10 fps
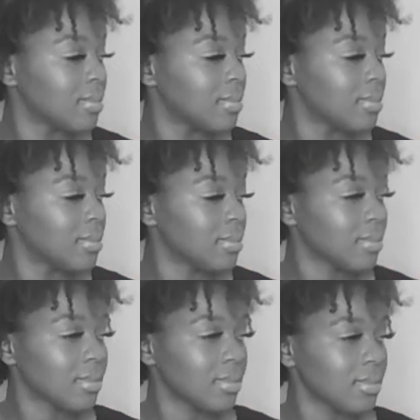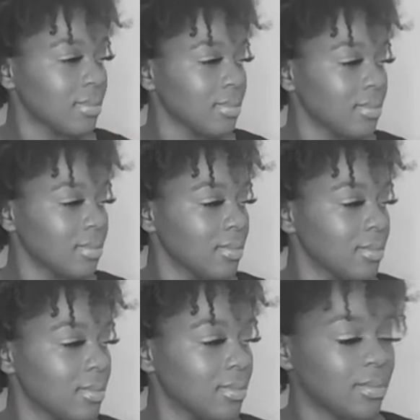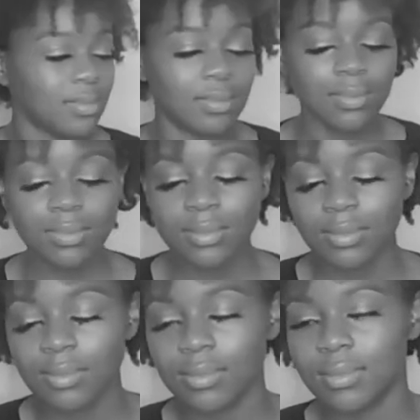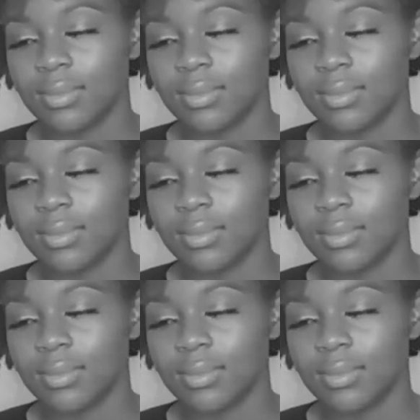This person isn't speaking.